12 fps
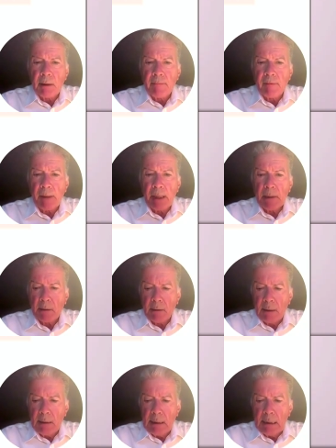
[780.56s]
inflammation?
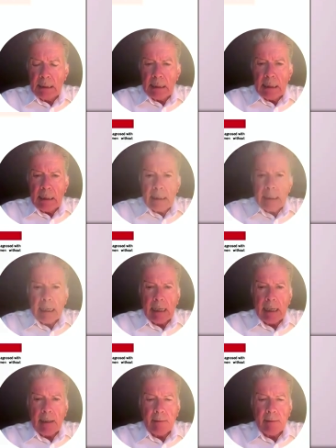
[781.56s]

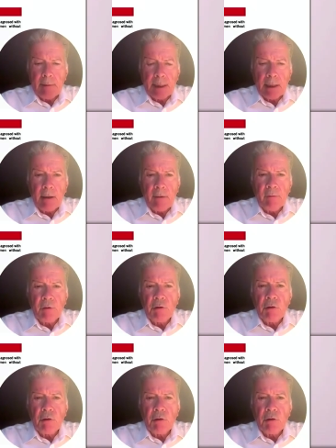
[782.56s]
There are